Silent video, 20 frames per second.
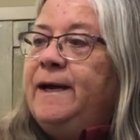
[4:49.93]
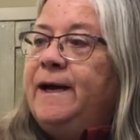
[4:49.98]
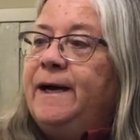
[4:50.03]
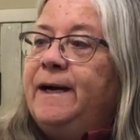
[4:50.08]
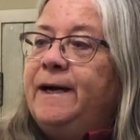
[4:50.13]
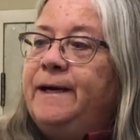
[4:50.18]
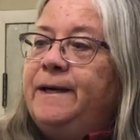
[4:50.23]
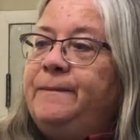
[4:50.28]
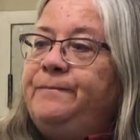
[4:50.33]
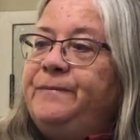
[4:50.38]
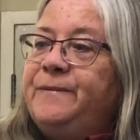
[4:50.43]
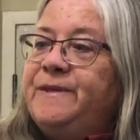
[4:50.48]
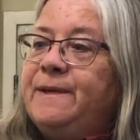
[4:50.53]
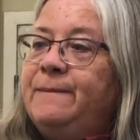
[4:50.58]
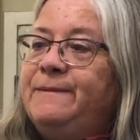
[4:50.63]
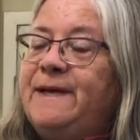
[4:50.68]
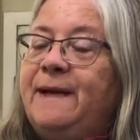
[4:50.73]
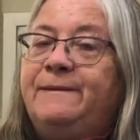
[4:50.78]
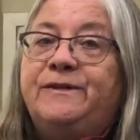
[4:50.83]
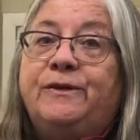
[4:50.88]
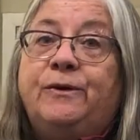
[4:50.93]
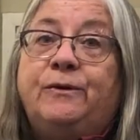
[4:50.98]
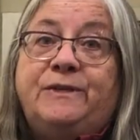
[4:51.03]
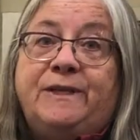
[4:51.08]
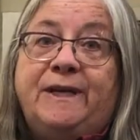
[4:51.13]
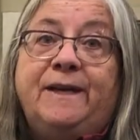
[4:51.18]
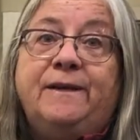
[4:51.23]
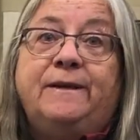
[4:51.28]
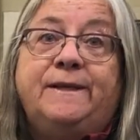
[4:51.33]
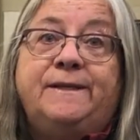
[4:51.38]
Sometimes
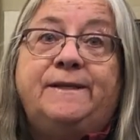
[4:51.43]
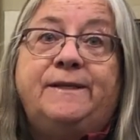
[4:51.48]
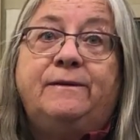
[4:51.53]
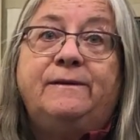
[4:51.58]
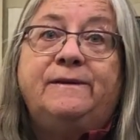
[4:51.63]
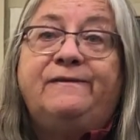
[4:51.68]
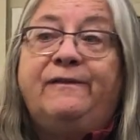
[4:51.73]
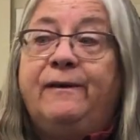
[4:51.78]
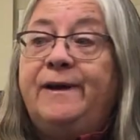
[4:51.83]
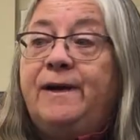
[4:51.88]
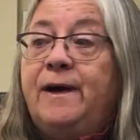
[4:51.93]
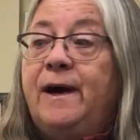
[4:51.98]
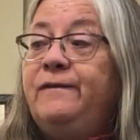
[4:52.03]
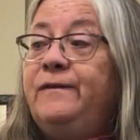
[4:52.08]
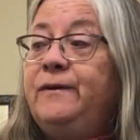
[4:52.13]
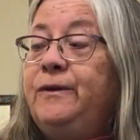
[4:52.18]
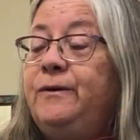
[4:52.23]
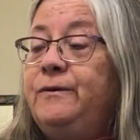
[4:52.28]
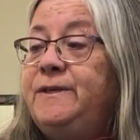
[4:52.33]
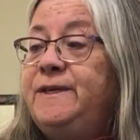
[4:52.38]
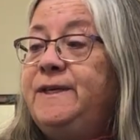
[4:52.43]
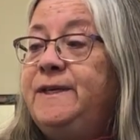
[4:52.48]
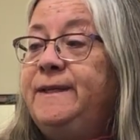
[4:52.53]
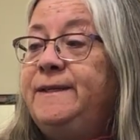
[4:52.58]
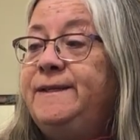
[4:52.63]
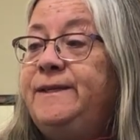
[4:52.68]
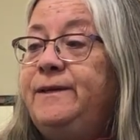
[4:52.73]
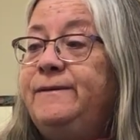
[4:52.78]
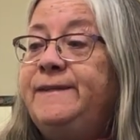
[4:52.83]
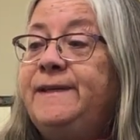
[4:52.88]
coutil is used, very often coutil
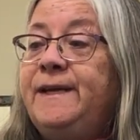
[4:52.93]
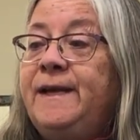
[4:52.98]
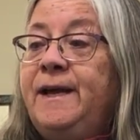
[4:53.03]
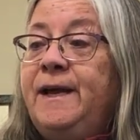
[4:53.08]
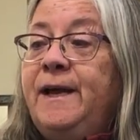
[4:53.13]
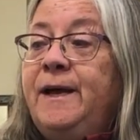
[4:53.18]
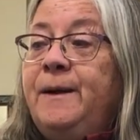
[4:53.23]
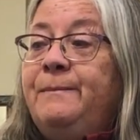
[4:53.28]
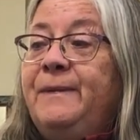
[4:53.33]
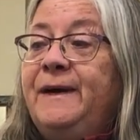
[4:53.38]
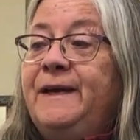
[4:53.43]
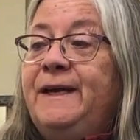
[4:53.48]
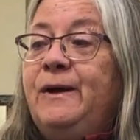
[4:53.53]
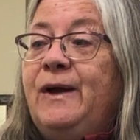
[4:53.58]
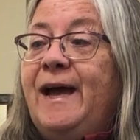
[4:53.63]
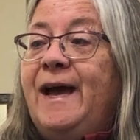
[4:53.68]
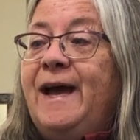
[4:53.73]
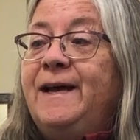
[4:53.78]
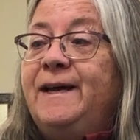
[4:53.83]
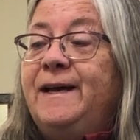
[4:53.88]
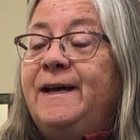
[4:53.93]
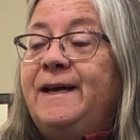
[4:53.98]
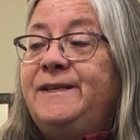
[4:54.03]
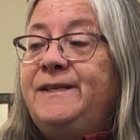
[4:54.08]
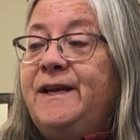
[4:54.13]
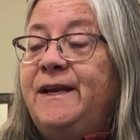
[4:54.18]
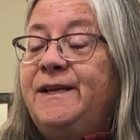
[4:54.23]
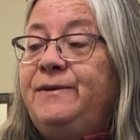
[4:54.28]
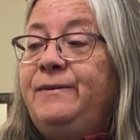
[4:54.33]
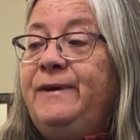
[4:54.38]
is used. But
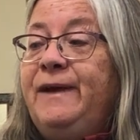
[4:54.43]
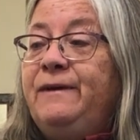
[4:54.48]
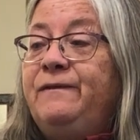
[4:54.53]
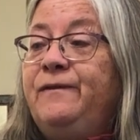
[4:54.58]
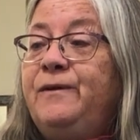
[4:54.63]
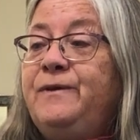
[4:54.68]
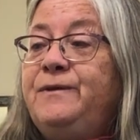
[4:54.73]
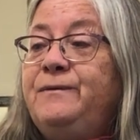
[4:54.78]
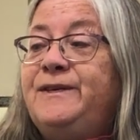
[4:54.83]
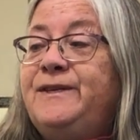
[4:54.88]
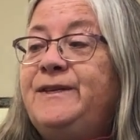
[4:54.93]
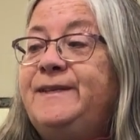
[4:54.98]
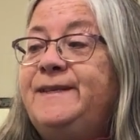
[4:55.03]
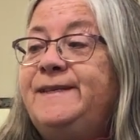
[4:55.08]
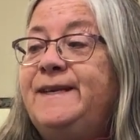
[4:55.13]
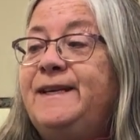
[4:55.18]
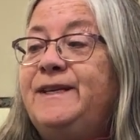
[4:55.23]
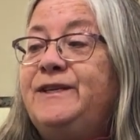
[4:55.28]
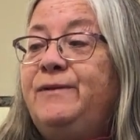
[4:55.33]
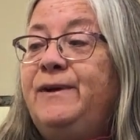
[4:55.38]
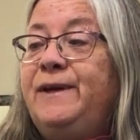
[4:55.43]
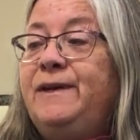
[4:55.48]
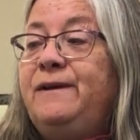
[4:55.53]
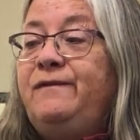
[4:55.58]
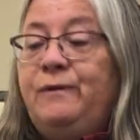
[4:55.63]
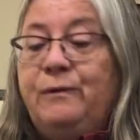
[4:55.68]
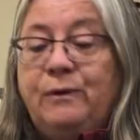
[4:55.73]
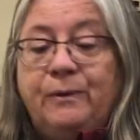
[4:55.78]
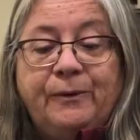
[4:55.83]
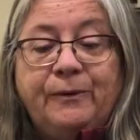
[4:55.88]
as you get further into the century, and
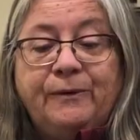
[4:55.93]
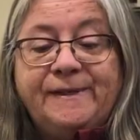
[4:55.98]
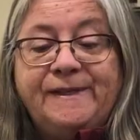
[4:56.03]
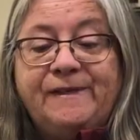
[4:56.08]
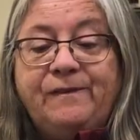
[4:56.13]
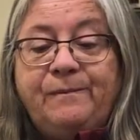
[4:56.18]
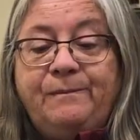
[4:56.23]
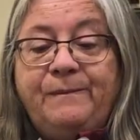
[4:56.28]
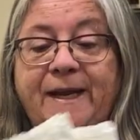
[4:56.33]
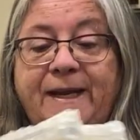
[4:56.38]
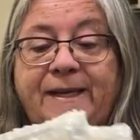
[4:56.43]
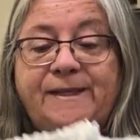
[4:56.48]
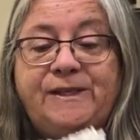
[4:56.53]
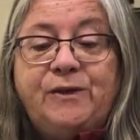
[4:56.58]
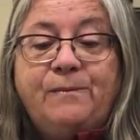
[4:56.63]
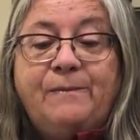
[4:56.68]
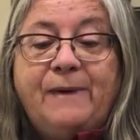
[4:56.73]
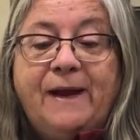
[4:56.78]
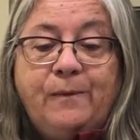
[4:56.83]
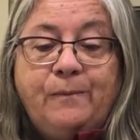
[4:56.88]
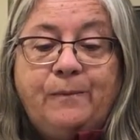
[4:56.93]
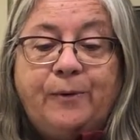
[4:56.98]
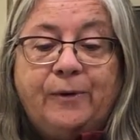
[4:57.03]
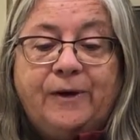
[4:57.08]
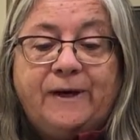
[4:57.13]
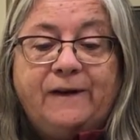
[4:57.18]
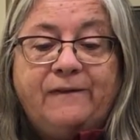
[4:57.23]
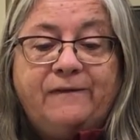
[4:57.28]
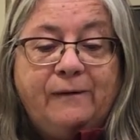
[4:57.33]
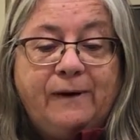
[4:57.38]
if you're a person of means, you might
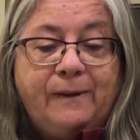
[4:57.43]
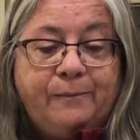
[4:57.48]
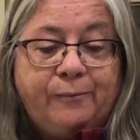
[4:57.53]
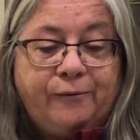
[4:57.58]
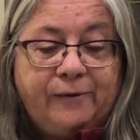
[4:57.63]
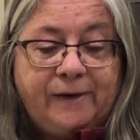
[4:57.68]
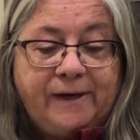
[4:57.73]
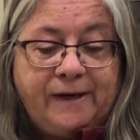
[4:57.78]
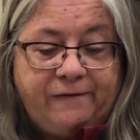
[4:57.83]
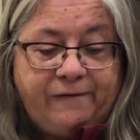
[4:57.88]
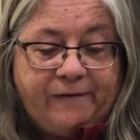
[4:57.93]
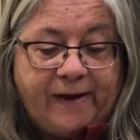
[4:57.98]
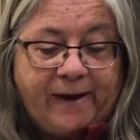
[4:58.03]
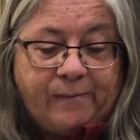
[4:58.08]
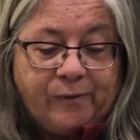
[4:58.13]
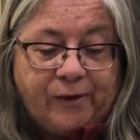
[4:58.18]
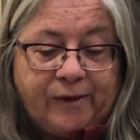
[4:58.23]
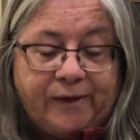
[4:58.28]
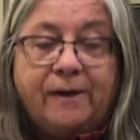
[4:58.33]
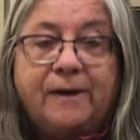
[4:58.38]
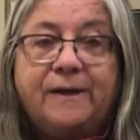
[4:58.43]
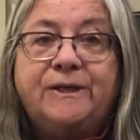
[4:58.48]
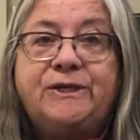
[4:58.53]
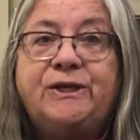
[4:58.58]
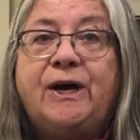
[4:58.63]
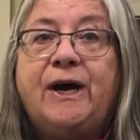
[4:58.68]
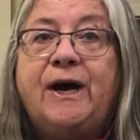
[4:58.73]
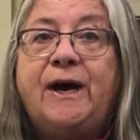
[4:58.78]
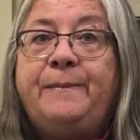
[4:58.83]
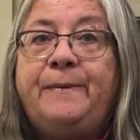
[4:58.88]
put a very pretty fabric on
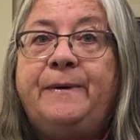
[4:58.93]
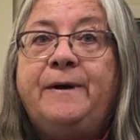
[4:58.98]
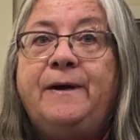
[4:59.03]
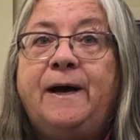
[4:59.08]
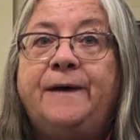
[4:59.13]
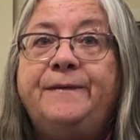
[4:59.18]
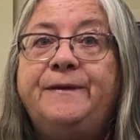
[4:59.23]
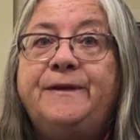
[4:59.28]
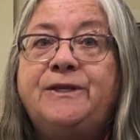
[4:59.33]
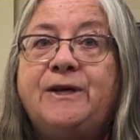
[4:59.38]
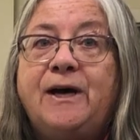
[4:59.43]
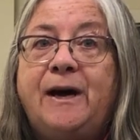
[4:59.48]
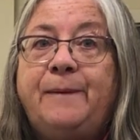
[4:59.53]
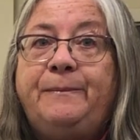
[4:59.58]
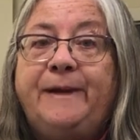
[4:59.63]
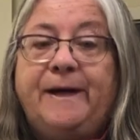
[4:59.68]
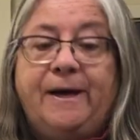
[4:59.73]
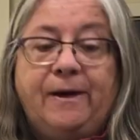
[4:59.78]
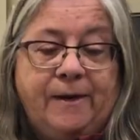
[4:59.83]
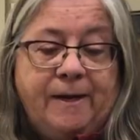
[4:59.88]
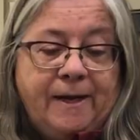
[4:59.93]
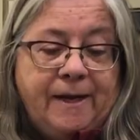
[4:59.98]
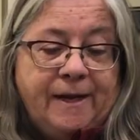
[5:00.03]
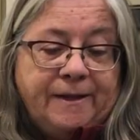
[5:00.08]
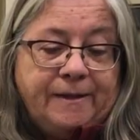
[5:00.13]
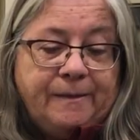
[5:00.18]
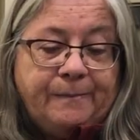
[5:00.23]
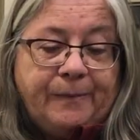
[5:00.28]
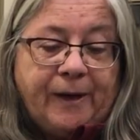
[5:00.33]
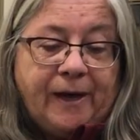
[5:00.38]
the top layer.
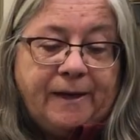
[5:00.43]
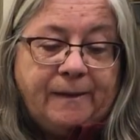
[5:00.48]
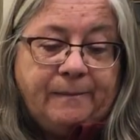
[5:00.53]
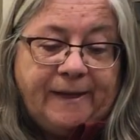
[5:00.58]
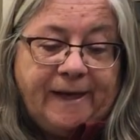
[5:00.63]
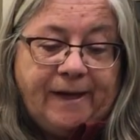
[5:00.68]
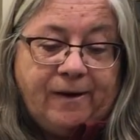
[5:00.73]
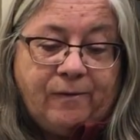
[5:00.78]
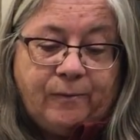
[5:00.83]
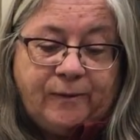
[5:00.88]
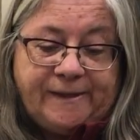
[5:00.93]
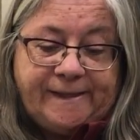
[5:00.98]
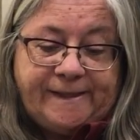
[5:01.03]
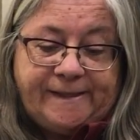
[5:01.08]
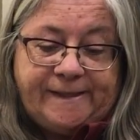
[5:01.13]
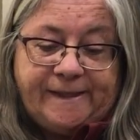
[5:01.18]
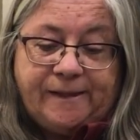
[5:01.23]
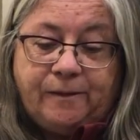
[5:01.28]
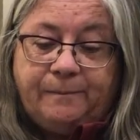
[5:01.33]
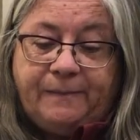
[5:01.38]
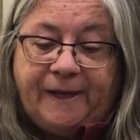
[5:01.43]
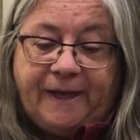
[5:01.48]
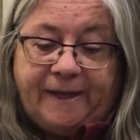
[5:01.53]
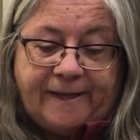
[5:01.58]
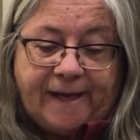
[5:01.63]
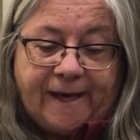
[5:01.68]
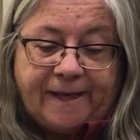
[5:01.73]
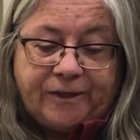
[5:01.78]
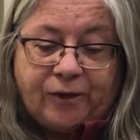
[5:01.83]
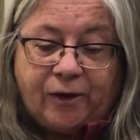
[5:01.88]
The bottom layer would still be
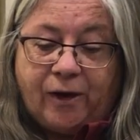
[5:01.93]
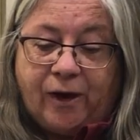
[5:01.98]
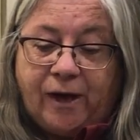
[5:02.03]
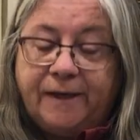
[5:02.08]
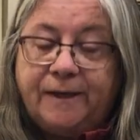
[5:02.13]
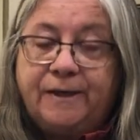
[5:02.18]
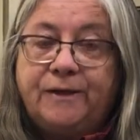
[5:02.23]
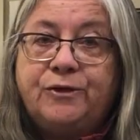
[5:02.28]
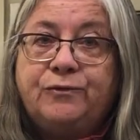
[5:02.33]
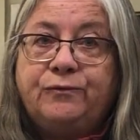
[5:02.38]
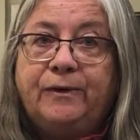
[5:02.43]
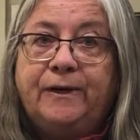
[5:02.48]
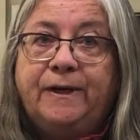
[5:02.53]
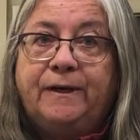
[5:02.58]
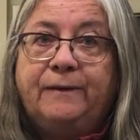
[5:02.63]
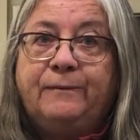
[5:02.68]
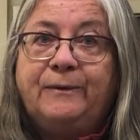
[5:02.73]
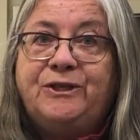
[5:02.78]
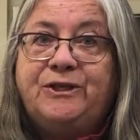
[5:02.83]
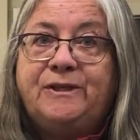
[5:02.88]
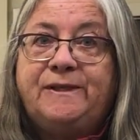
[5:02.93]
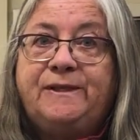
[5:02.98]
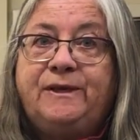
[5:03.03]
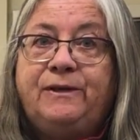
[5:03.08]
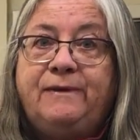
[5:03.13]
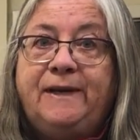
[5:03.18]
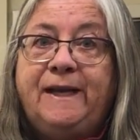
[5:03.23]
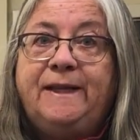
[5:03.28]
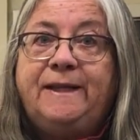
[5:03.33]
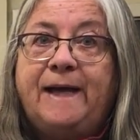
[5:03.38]
that cotton drill, which is,
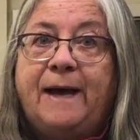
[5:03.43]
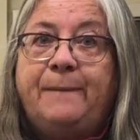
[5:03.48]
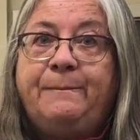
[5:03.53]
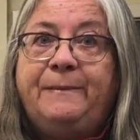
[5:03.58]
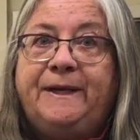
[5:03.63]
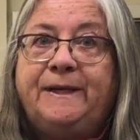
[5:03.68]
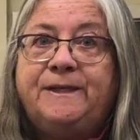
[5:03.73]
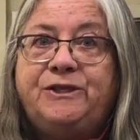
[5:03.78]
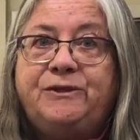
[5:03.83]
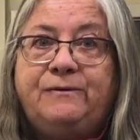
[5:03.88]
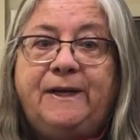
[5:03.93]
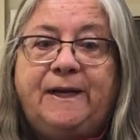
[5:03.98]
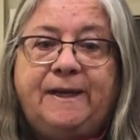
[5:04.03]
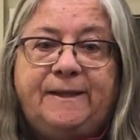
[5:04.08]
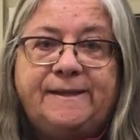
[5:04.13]
you need that because you need